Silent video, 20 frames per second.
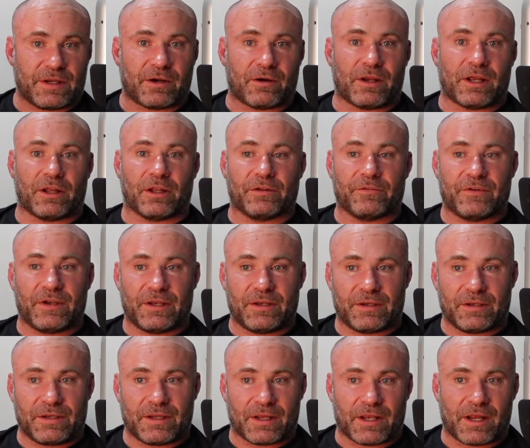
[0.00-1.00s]
are
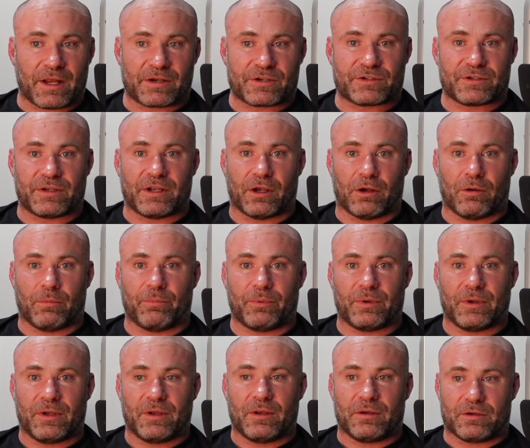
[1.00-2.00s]
elevated can actually help
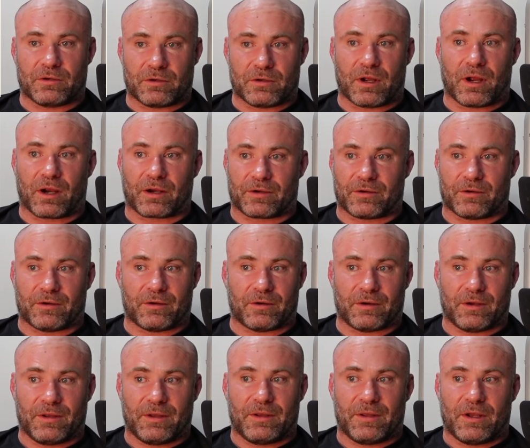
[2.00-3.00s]
your
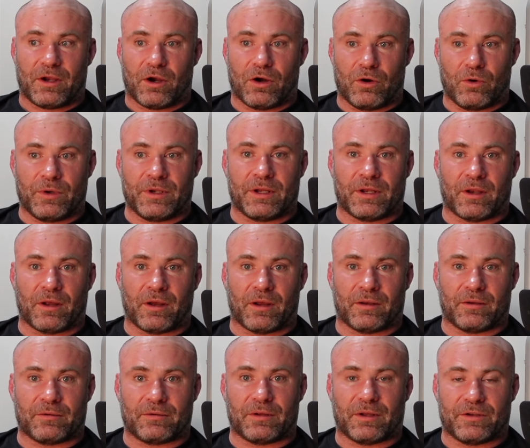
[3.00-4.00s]
doctor hone in
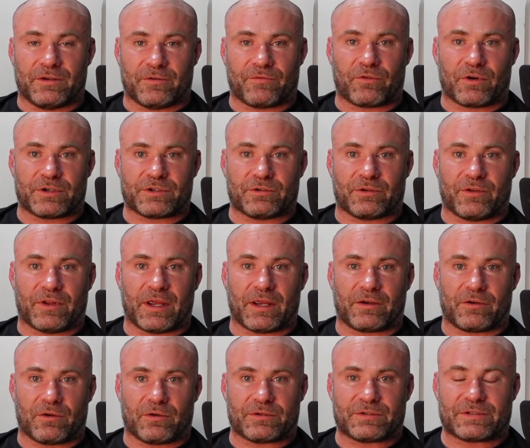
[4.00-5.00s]
on a differential
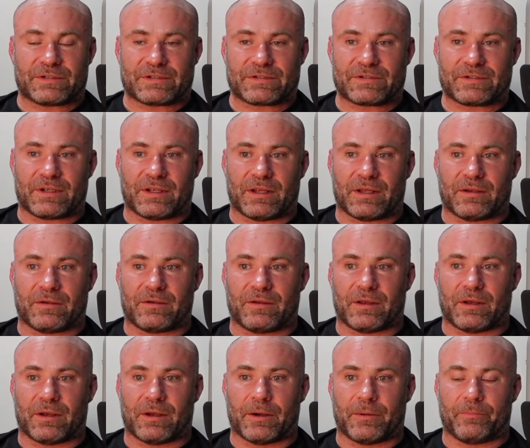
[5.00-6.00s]
diagnosis and
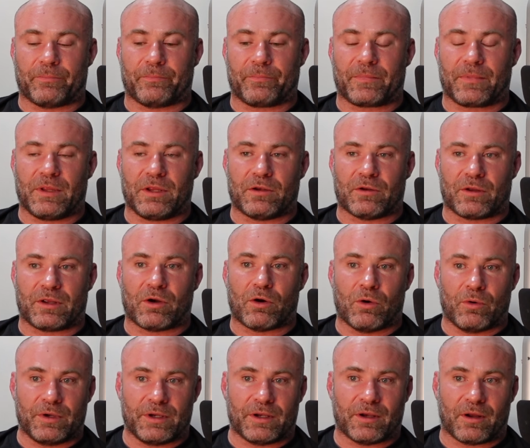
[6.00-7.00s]

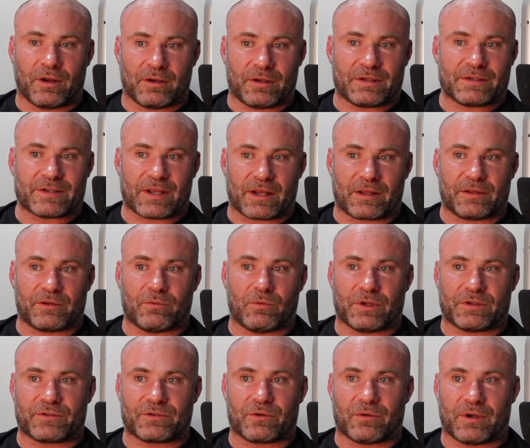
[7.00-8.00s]
hone in on exactly
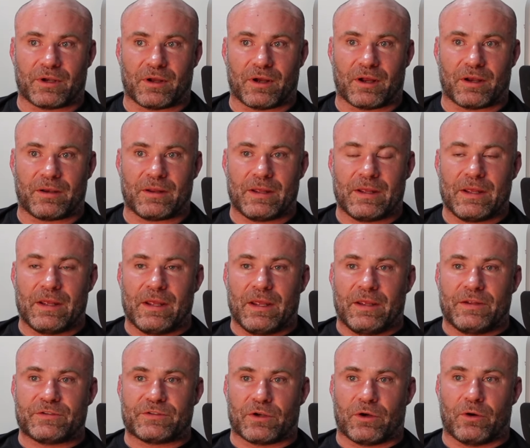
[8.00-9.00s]
what's going on.
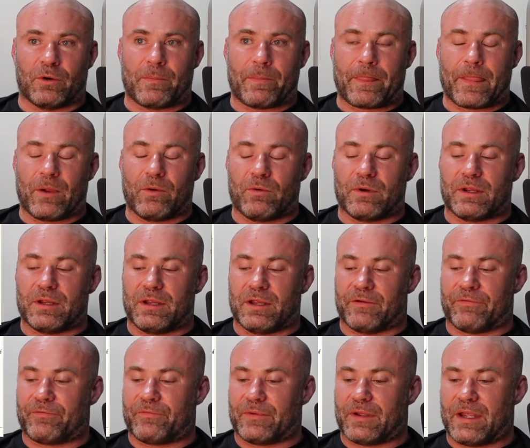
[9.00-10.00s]
So
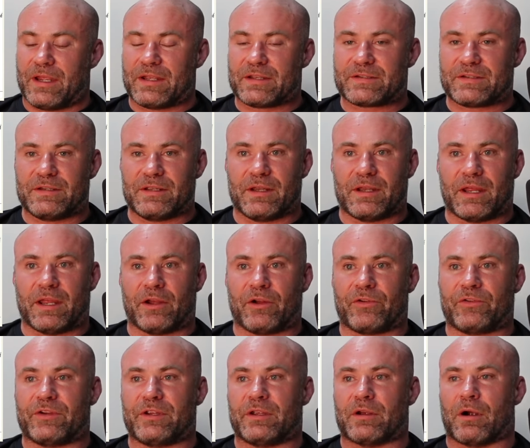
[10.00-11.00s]
if AST and
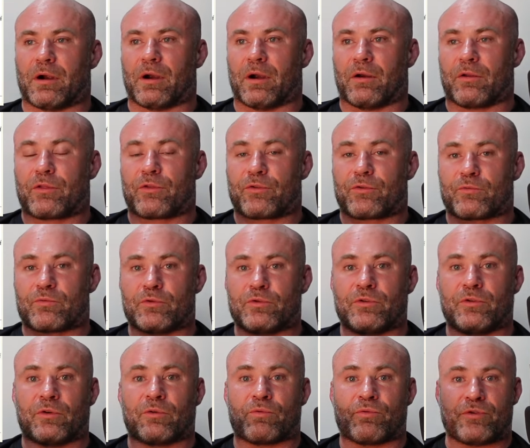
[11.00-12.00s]
ALT are
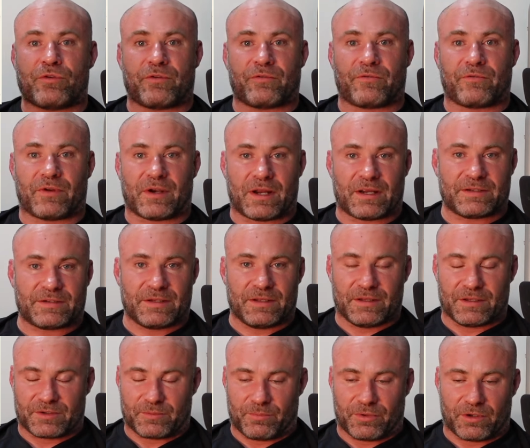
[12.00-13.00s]
through the roof, and I see
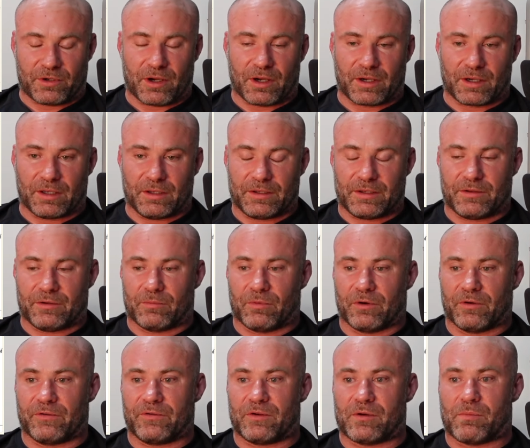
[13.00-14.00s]
this periodically in the
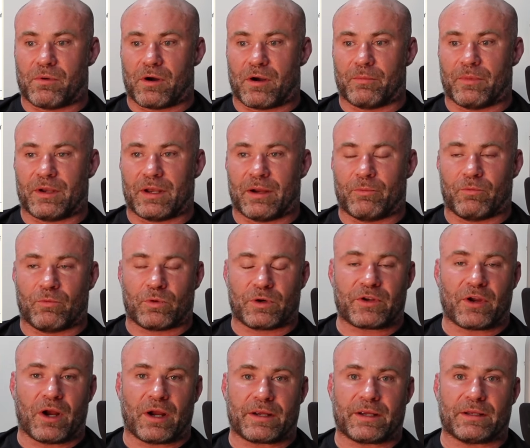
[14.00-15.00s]
emergency department, we're
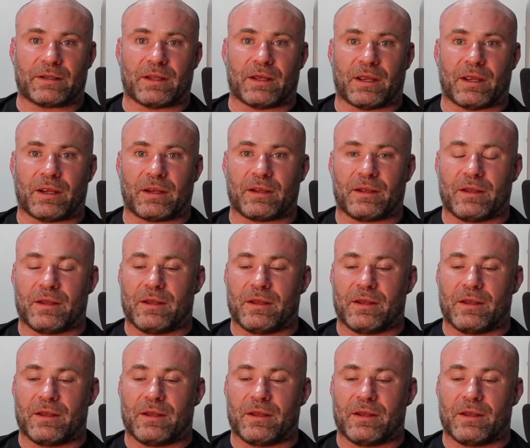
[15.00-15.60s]
talking like